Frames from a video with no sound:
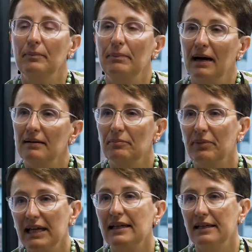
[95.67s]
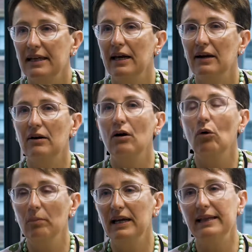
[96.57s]
But being a carer
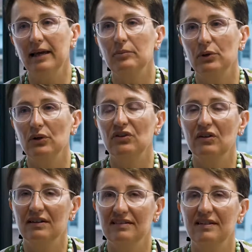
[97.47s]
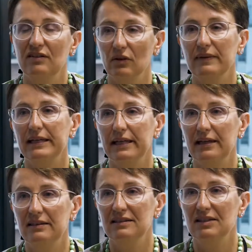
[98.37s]
or being that person that sits on the
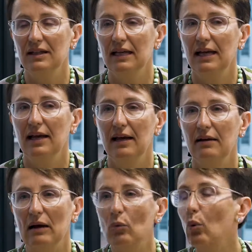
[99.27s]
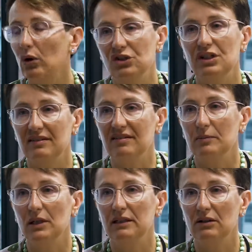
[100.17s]
edge, watching
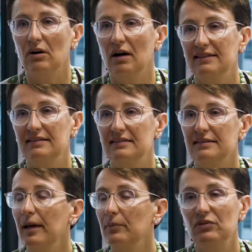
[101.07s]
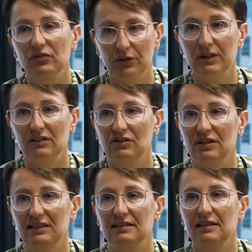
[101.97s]
someone in crisis, can be very
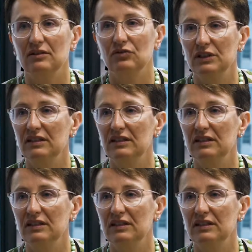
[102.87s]
distressing for